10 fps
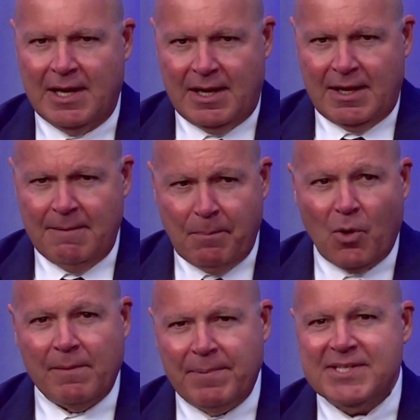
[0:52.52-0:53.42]

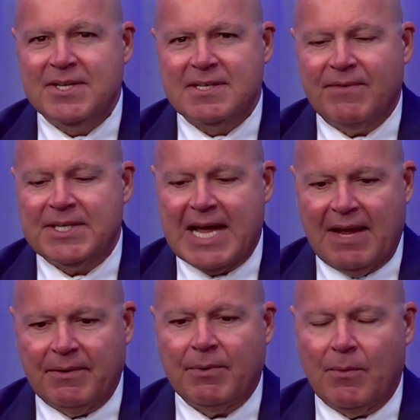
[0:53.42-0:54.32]
important business of the town
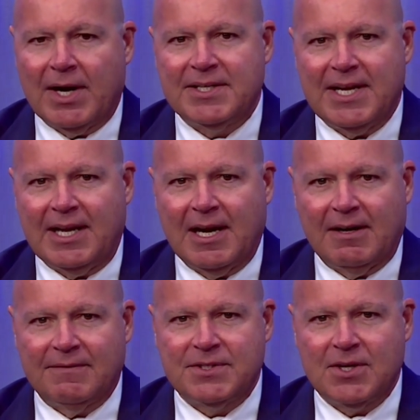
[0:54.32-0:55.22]
that we want to take care
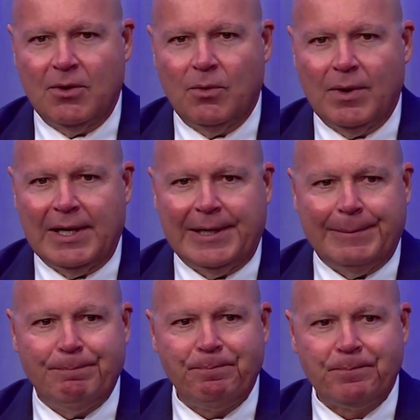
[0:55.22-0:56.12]
of. So
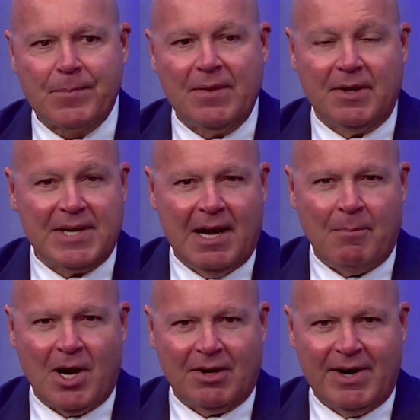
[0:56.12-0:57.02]
the town
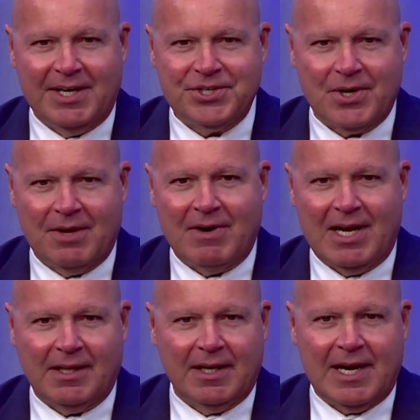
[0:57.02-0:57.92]
moderator, Sean
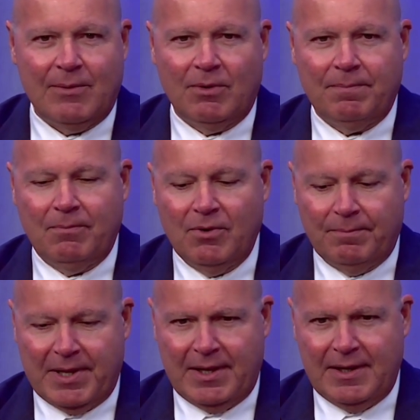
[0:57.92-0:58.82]
Riley, and I will
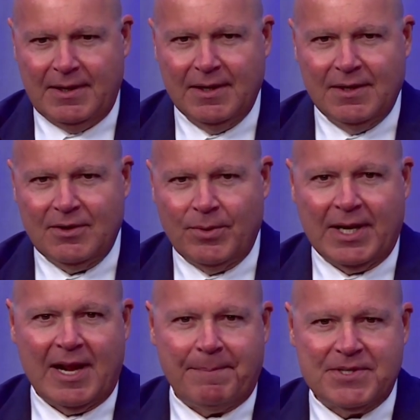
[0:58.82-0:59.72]
be doing
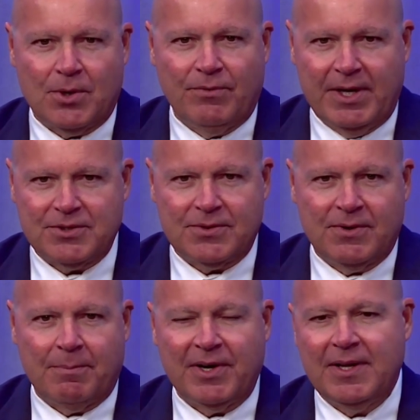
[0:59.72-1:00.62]
an episode real soon
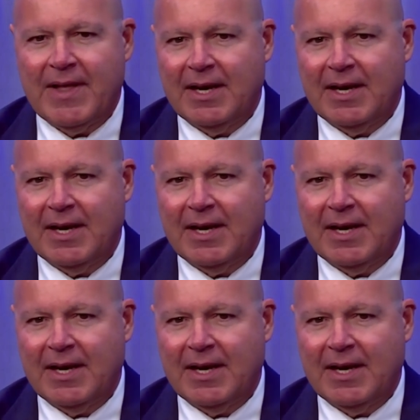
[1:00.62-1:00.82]
to bring you that